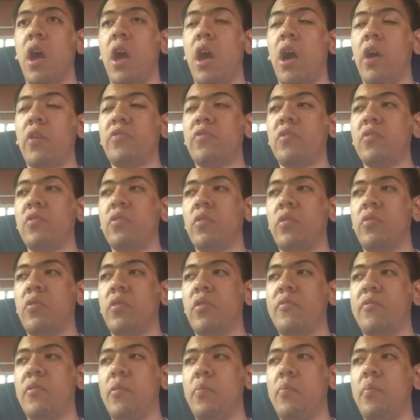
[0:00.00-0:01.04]
At just
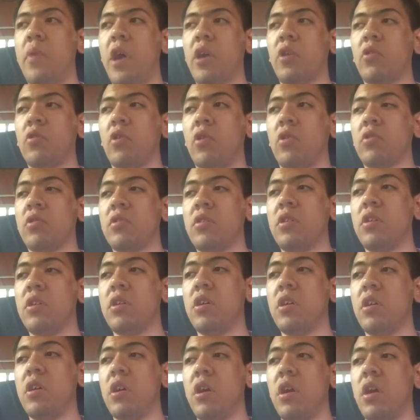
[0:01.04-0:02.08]
live of Bangkok.
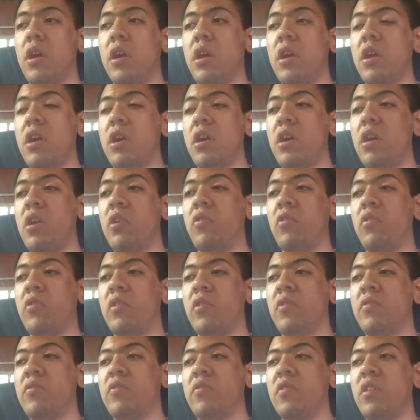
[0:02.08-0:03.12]
Either
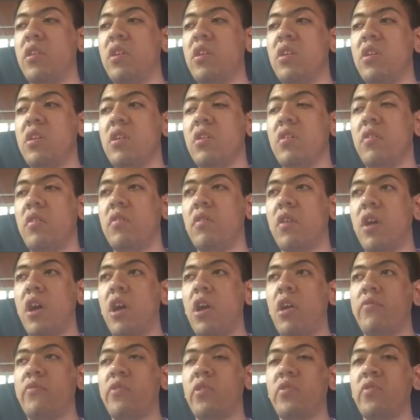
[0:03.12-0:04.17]
than they
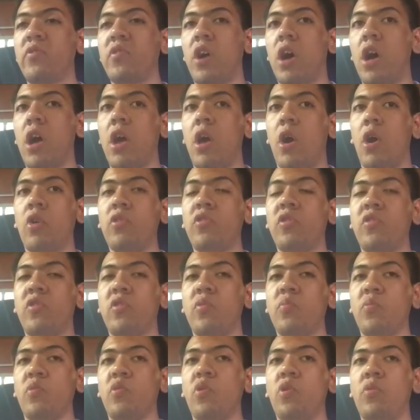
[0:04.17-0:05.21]
have the Thai
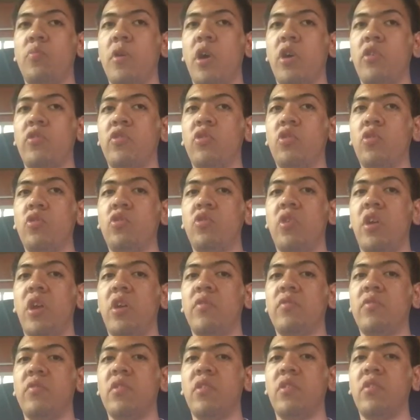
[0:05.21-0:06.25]
Autism Group
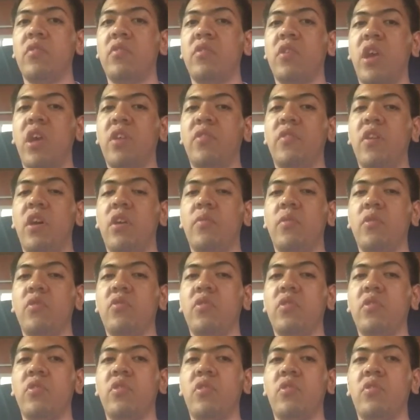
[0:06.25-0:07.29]
Associated
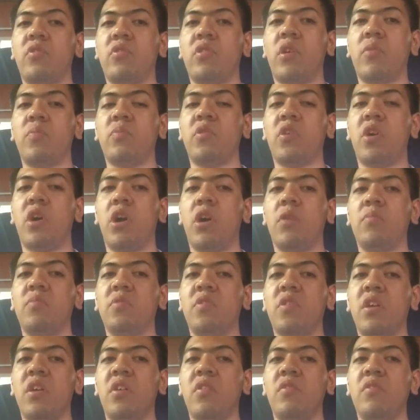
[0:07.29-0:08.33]
establishes
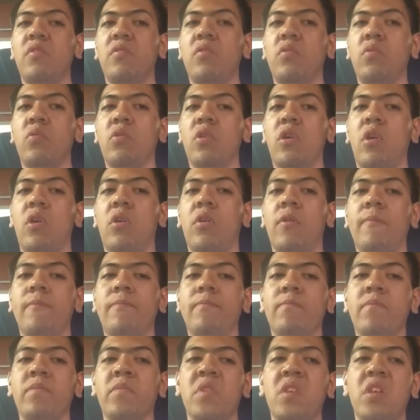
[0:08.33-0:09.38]
sometimes into
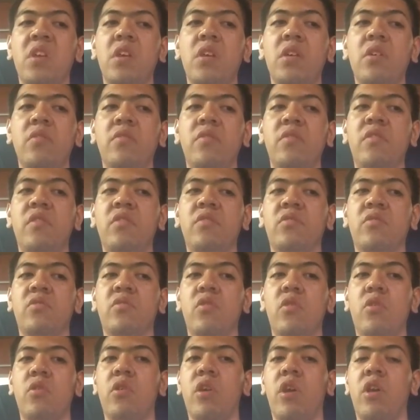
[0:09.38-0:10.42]
this
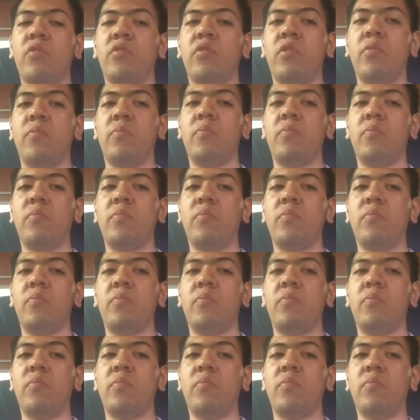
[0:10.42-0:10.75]
year as a